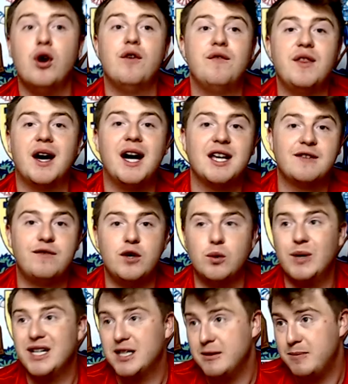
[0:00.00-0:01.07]
the growth in the last
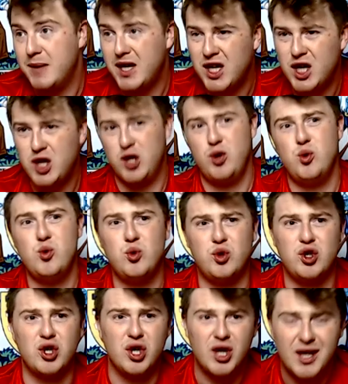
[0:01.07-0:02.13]
few weeks. It's been
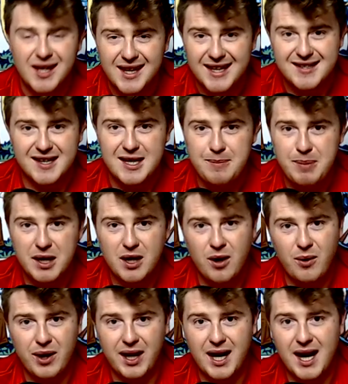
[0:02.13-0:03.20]
huge. Let's keep it
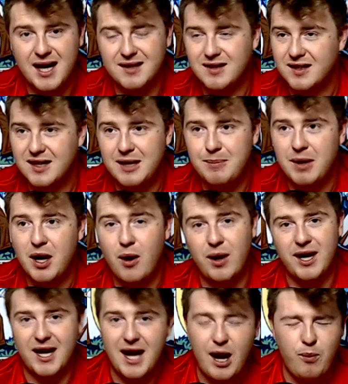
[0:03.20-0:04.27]
going, guys. Let's keep it
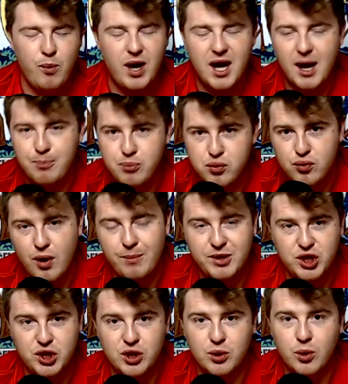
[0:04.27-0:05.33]
going. And I
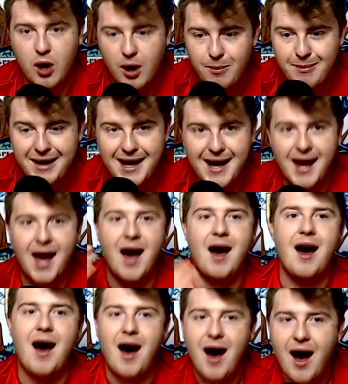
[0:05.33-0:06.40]
promise you on my
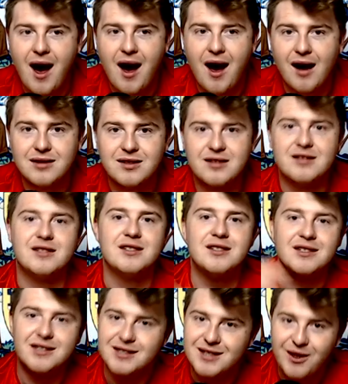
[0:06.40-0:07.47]
heart
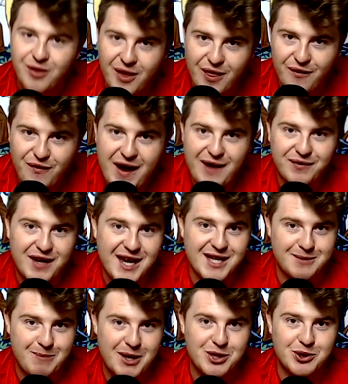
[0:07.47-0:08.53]
that the
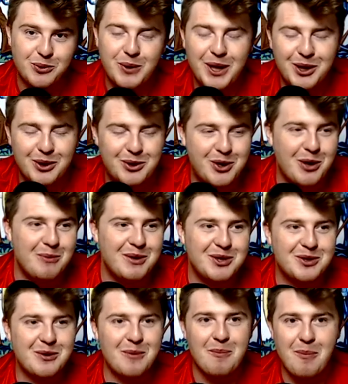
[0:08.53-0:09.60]
5K special will
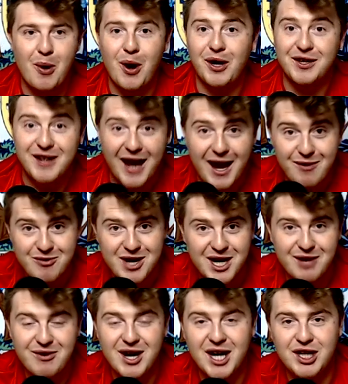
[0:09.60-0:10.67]
come at some point. I
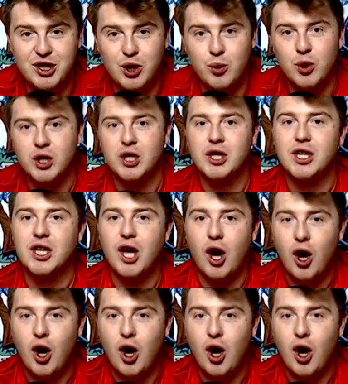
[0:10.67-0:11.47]
really, really do.